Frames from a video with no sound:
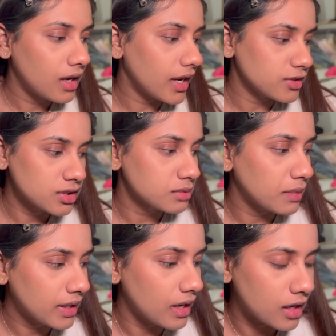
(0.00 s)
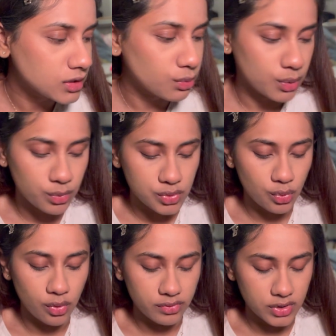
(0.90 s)
My last one was
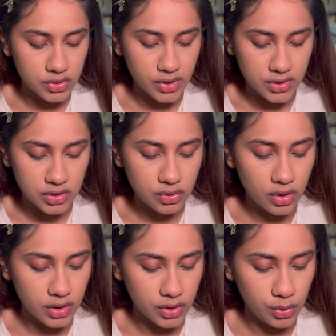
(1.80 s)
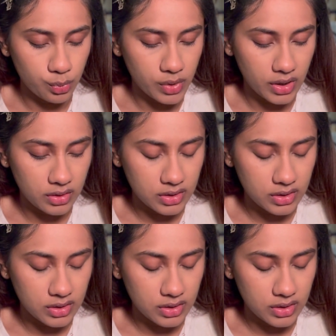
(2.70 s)
over, so I just got a new one.